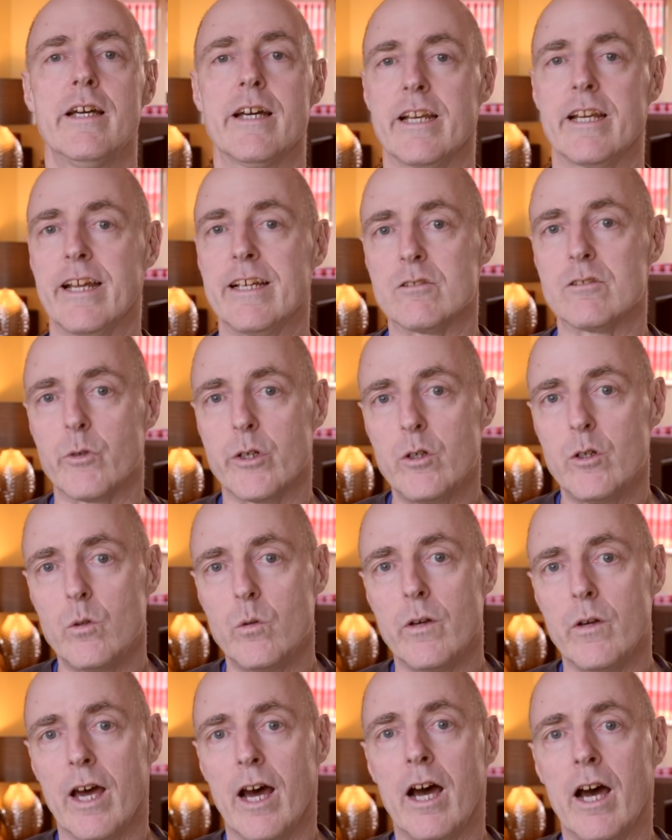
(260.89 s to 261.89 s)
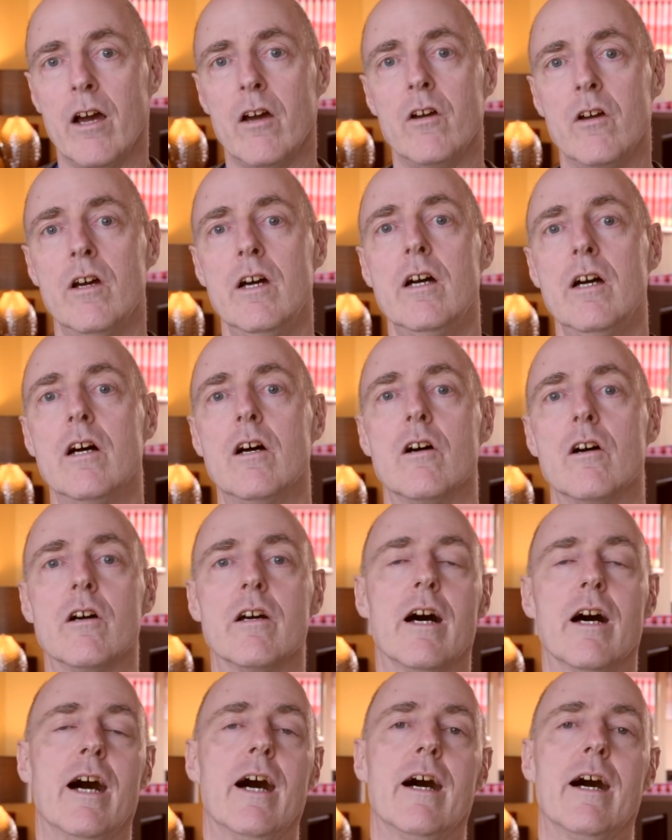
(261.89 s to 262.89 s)
And as we all know,
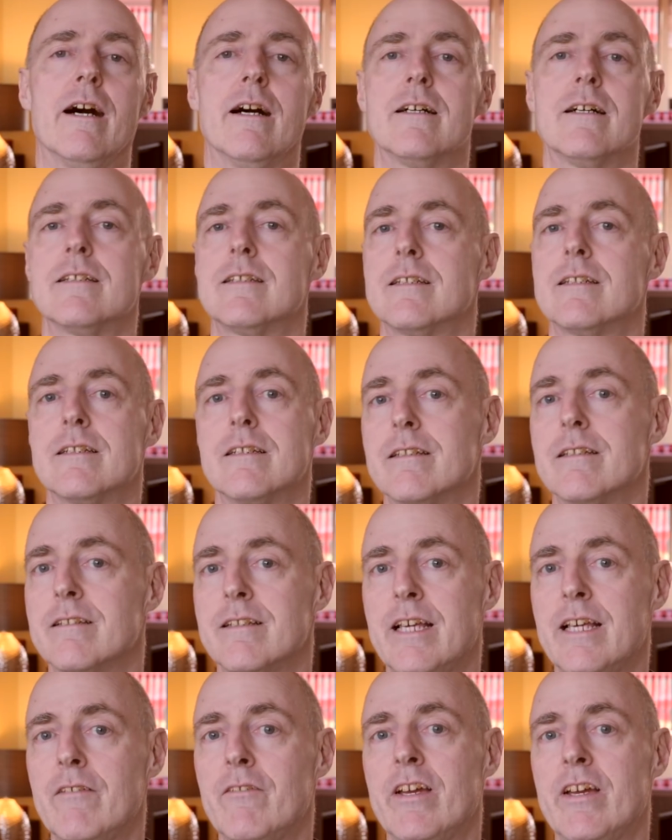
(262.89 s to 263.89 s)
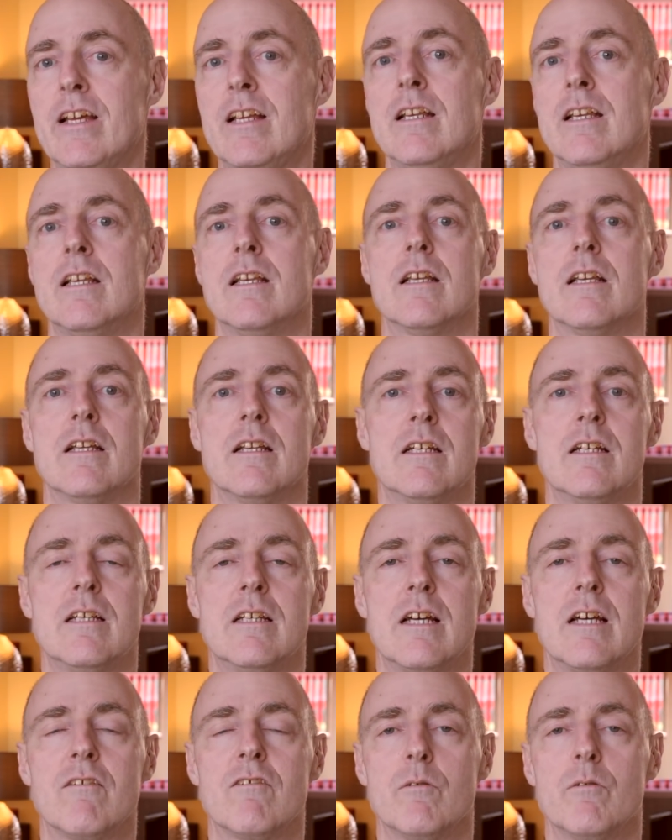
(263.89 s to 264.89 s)
uh, giving
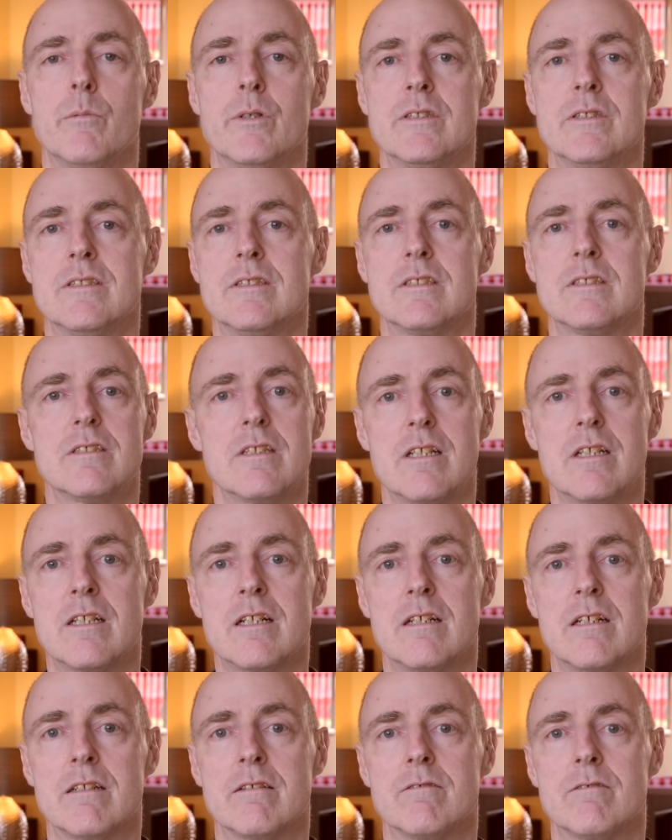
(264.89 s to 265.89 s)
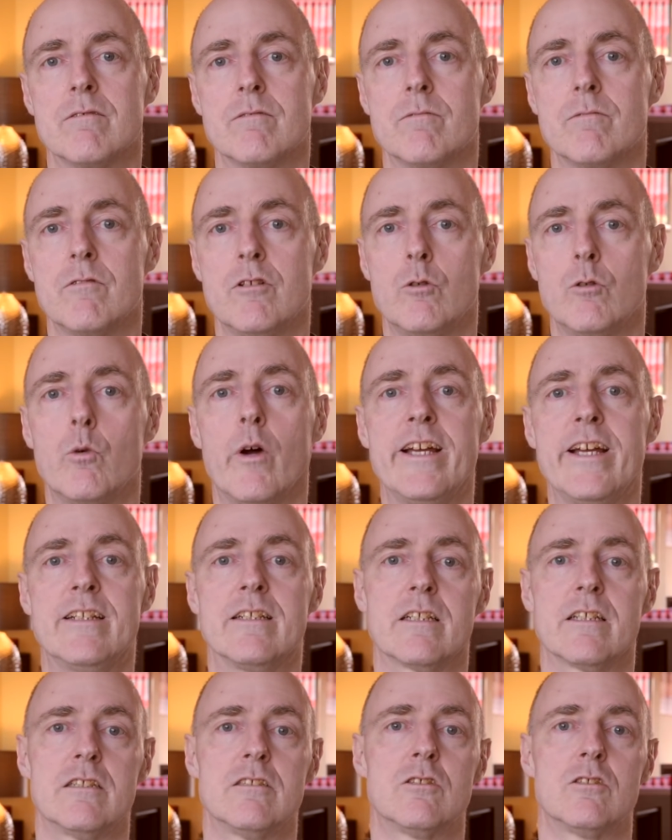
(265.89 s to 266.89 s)
government kind of
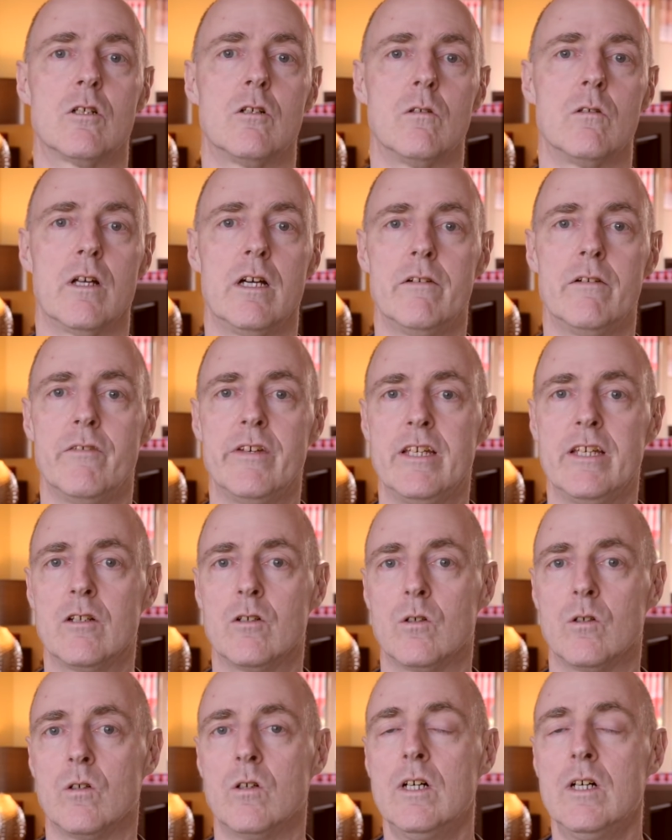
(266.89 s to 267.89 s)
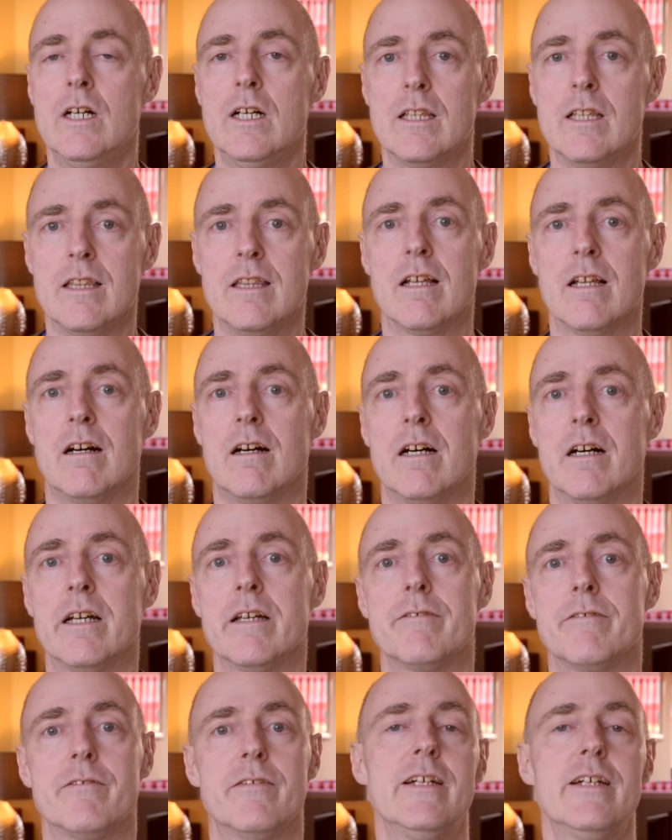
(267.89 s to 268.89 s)
greater control over your
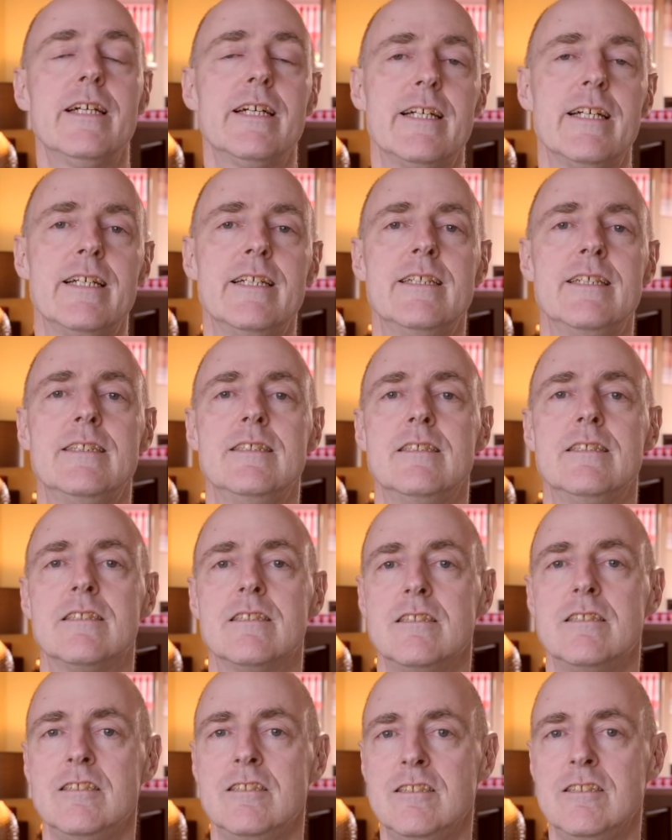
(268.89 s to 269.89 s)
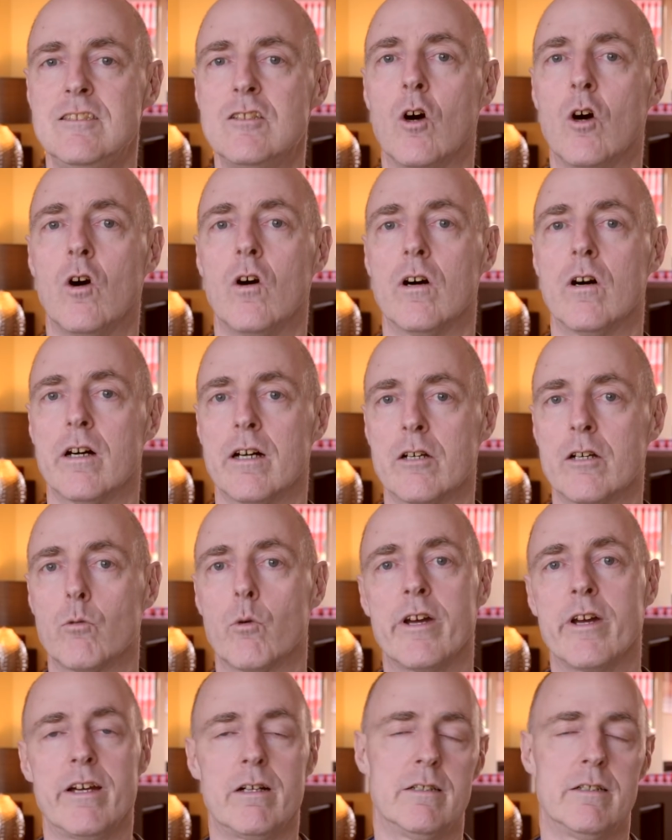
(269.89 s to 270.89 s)
life is not a
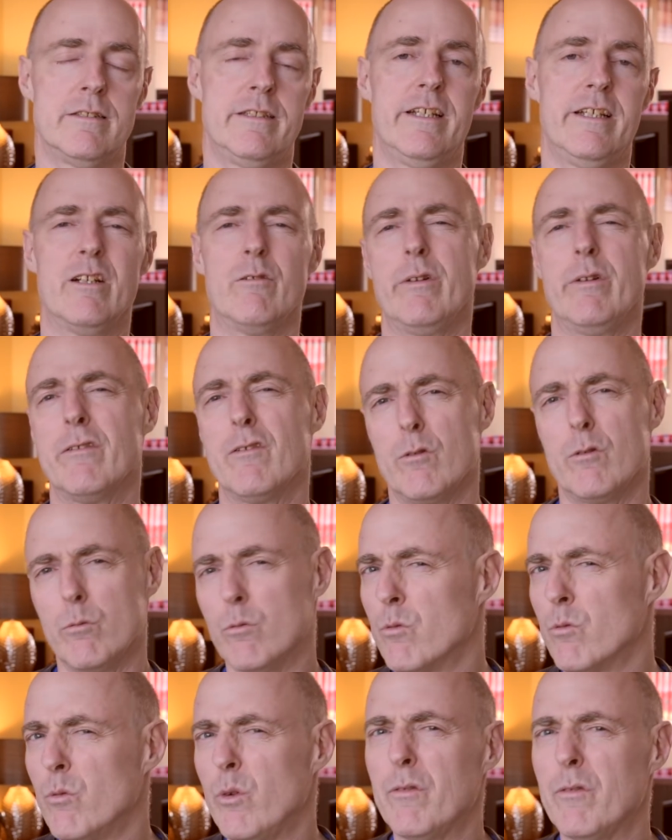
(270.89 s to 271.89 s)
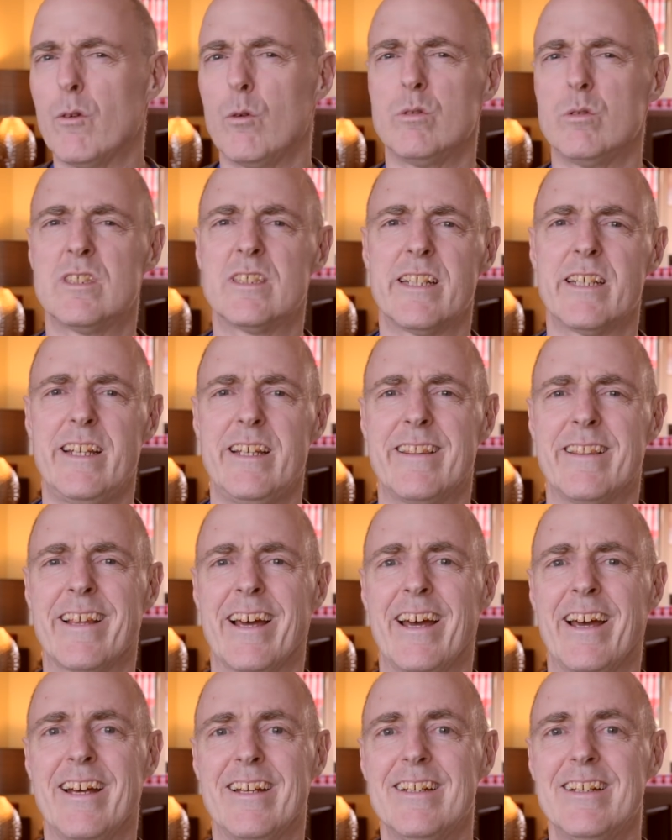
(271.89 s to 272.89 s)
great idea. We've all we've all seen
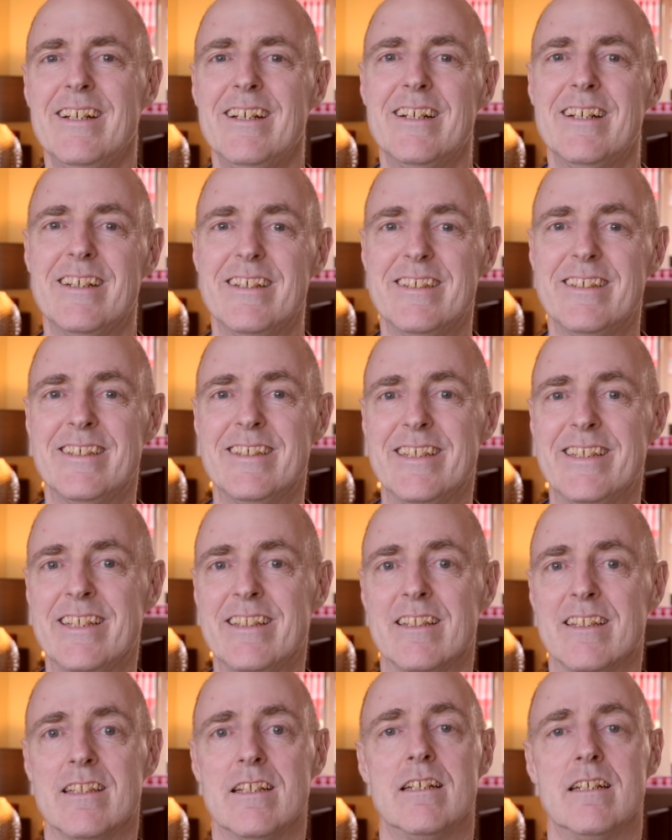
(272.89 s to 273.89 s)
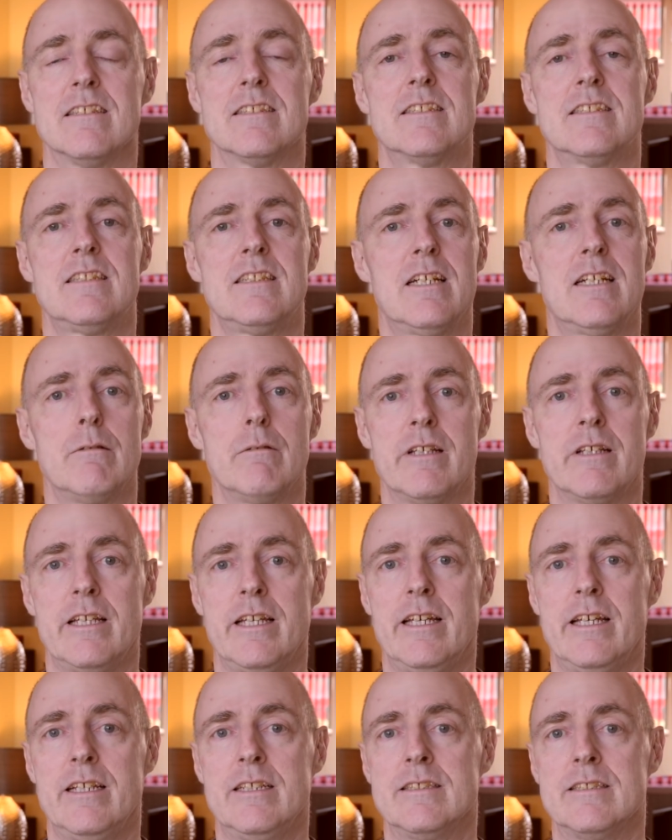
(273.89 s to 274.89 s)
that uh, in the last couple of
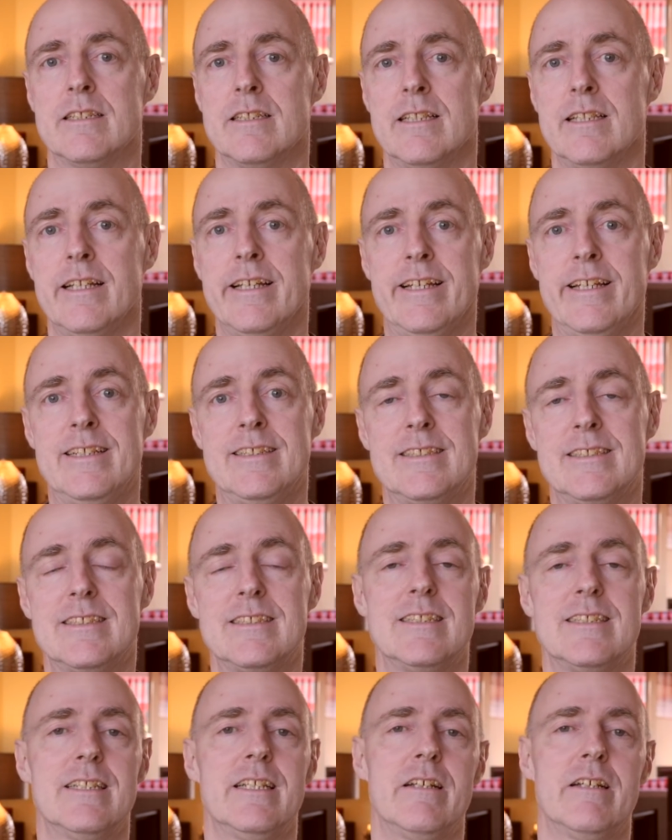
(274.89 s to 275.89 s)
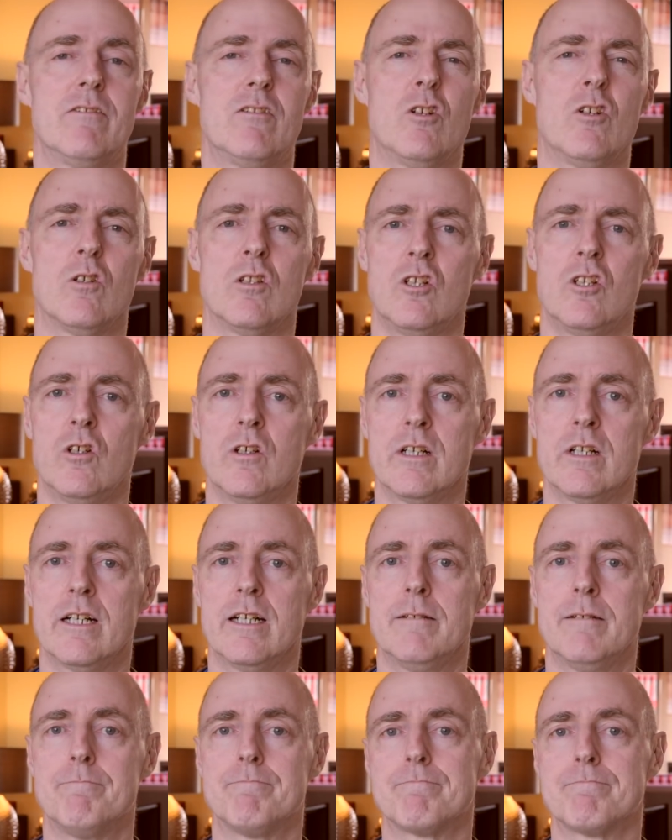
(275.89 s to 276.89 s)
years, at least, if not
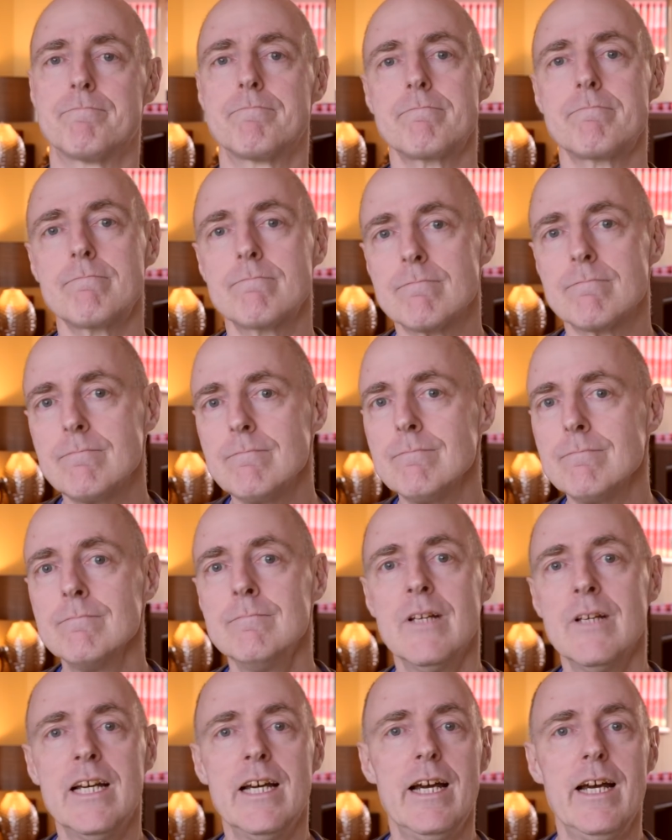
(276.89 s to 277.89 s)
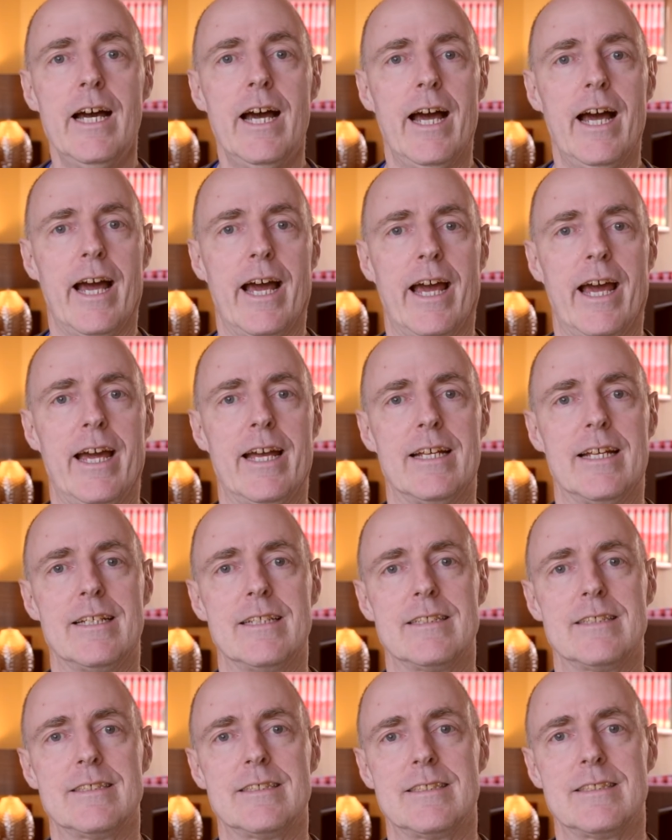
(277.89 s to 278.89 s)
longer. And